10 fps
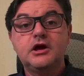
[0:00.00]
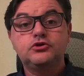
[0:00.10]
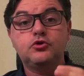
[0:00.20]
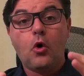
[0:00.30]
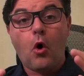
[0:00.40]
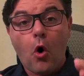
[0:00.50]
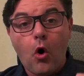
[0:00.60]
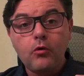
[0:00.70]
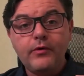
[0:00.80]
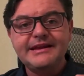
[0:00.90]
you
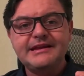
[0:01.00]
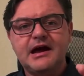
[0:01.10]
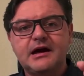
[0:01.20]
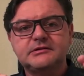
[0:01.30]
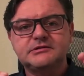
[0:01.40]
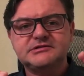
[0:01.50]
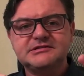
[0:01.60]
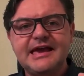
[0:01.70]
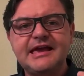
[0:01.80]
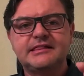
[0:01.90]
already
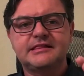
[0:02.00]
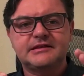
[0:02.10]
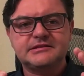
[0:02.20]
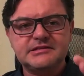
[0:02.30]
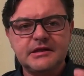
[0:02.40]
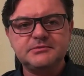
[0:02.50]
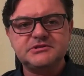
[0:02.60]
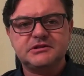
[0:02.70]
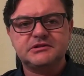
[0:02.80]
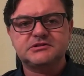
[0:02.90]
understand the
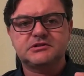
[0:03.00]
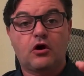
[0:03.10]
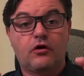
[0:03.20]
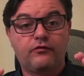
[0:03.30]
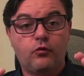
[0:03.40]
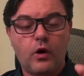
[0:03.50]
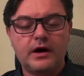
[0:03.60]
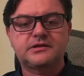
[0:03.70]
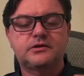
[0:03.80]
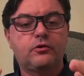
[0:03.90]
substance of
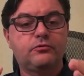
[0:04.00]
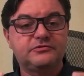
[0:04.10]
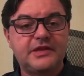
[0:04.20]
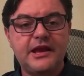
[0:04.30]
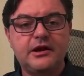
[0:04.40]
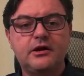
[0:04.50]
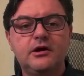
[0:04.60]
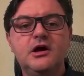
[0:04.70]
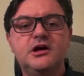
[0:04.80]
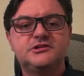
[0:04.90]
what container
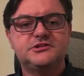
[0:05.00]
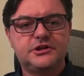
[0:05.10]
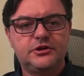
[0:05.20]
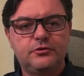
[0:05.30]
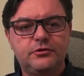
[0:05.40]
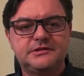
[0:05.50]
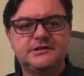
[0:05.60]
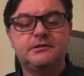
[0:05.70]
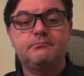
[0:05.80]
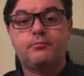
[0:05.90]

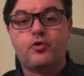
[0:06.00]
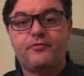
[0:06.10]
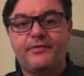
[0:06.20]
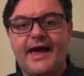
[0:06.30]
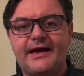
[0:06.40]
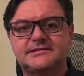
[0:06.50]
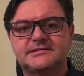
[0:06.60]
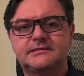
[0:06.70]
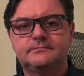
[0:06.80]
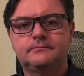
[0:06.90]
security
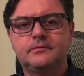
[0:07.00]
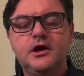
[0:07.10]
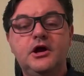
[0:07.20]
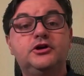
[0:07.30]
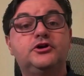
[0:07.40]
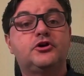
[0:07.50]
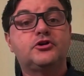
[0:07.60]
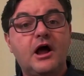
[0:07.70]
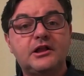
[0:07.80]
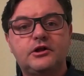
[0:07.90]
protects. You're
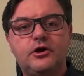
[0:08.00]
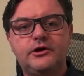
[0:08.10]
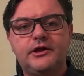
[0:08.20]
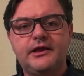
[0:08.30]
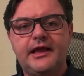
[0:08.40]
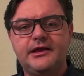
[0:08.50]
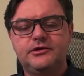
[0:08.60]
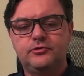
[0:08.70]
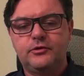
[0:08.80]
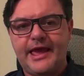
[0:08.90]
not learning a
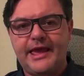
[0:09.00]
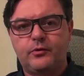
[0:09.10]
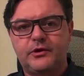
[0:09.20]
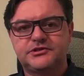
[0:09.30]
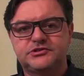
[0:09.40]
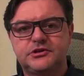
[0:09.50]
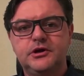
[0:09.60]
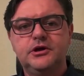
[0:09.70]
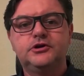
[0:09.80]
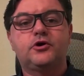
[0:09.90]
new language,
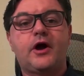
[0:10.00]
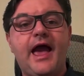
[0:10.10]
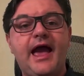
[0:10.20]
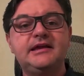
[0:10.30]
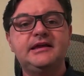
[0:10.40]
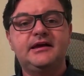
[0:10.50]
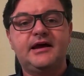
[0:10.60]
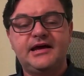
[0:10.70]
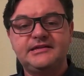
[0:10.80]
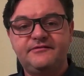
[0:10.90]
you're adding
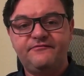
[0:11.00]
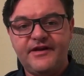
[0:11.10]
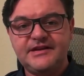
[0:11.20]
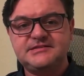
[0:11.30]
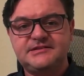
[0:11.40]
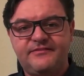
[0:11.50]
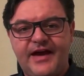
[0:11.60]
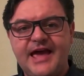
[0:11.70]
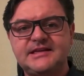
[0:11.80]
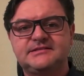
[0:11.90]
a defensive
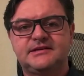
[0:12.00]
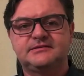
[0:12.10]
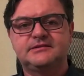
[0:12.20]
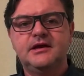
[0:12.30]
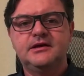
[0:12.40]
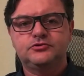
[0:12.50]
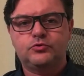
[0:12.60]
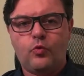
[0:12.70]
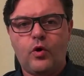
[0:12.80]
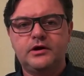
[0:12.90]
accent to
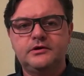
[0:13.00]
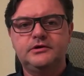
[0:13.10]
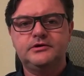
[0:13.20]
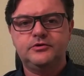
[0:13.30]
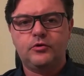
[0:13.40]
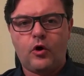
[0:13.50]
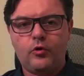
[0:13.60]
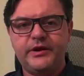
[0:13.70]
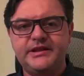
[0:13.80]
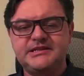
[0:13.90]
one you
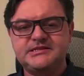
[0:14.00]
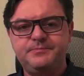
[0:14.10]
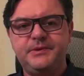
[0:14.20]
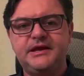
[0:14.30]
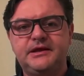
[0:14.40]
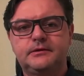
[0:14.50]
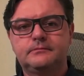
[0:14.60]
already speak.